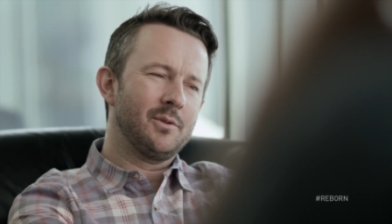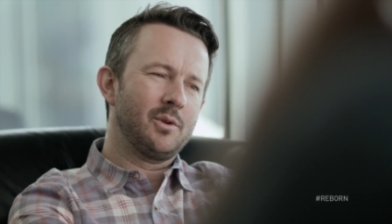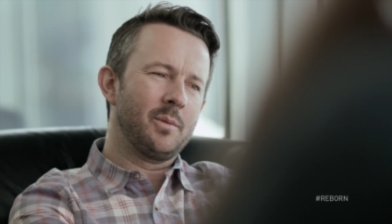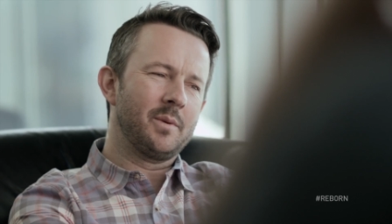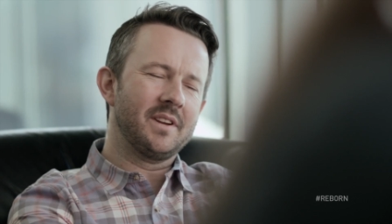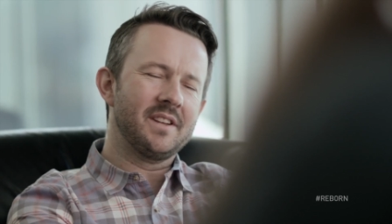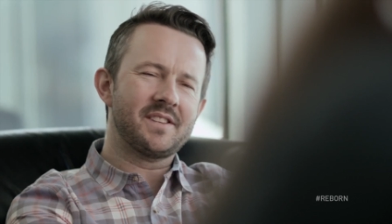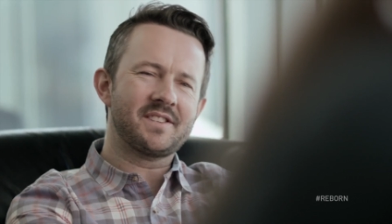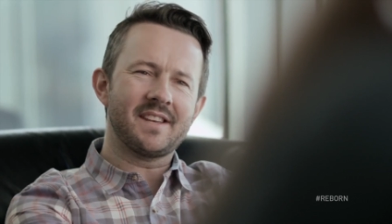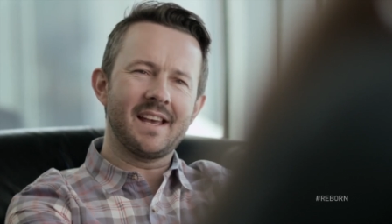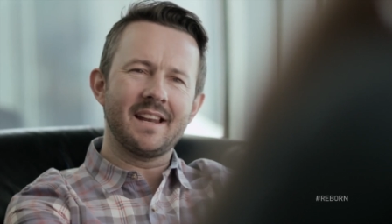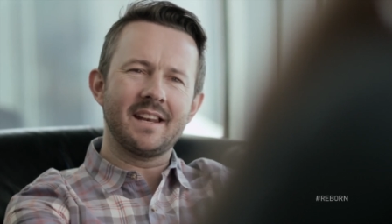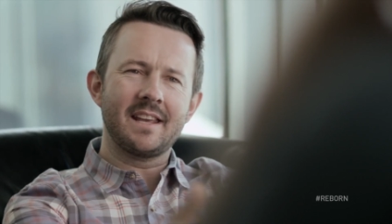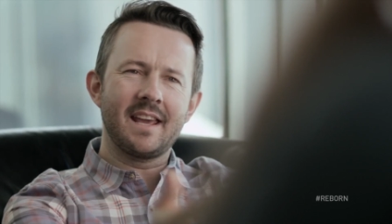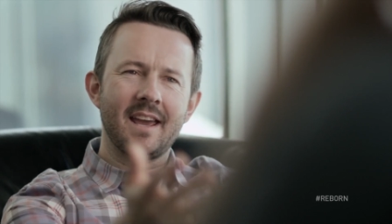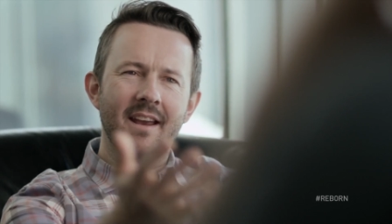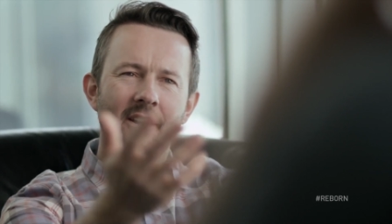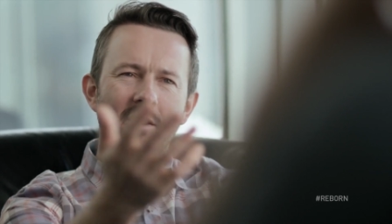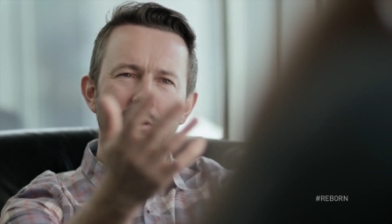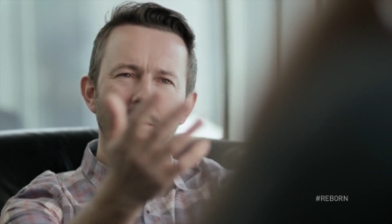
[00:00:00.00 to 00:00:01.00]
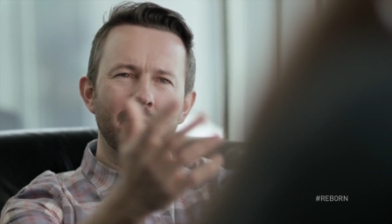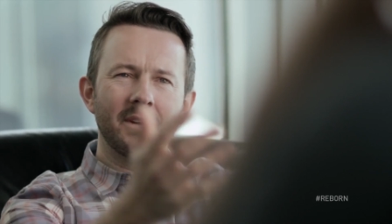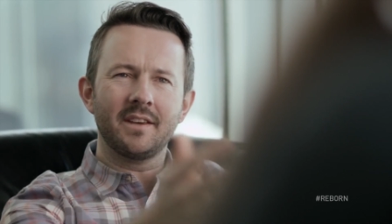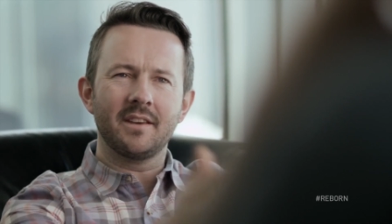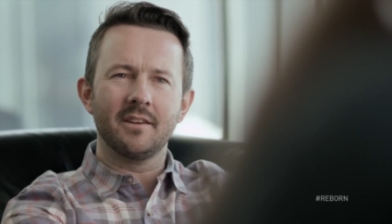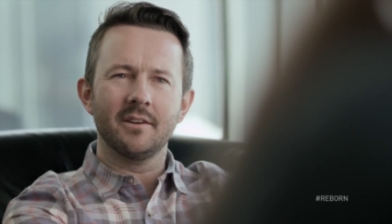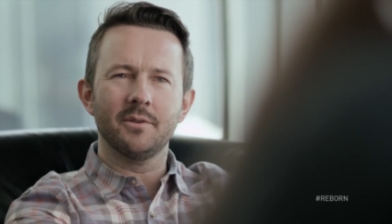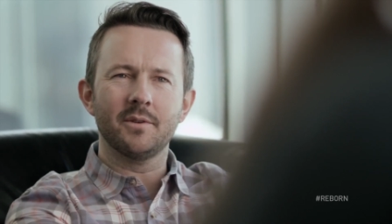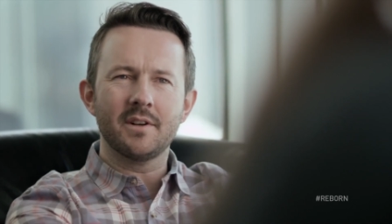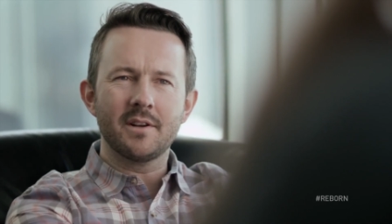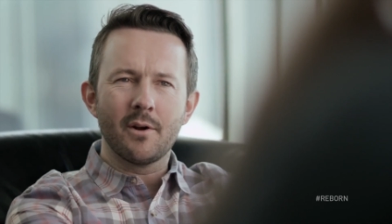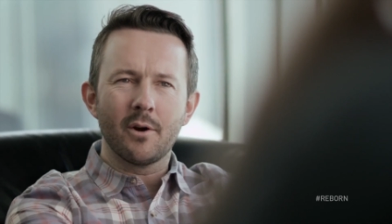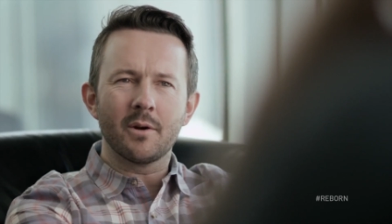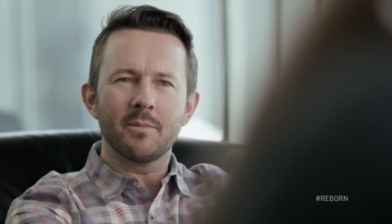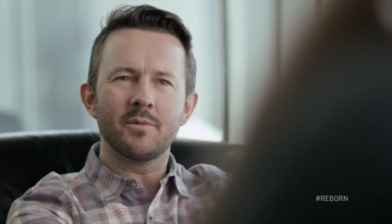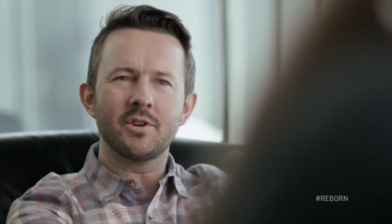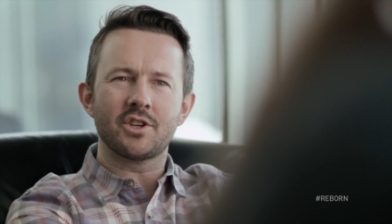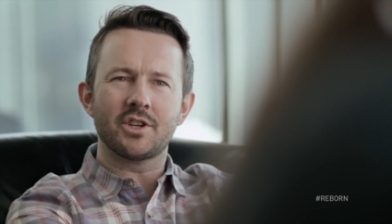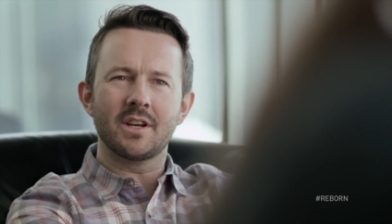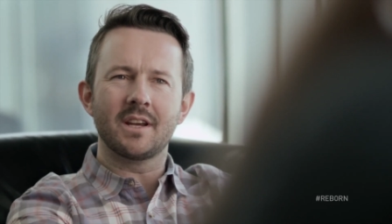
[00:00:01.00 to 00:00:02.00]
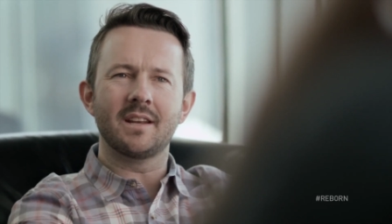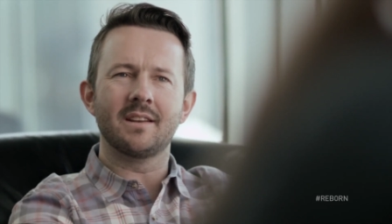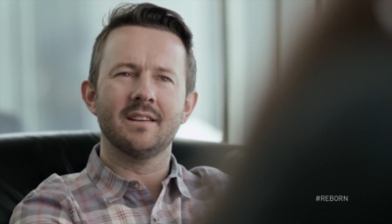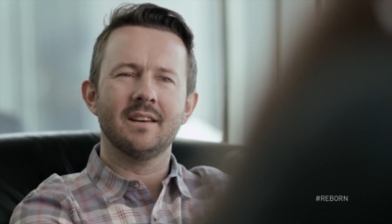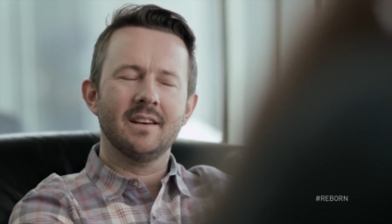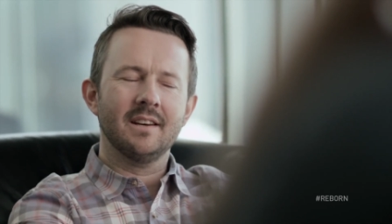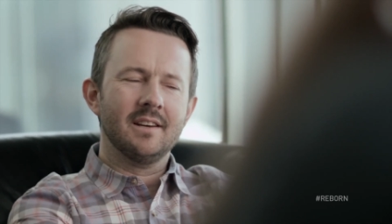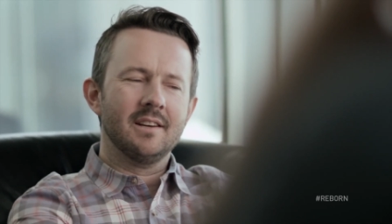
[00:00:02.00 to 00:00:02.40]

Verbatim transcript: We've been in San Diego with you at Nerd Machine.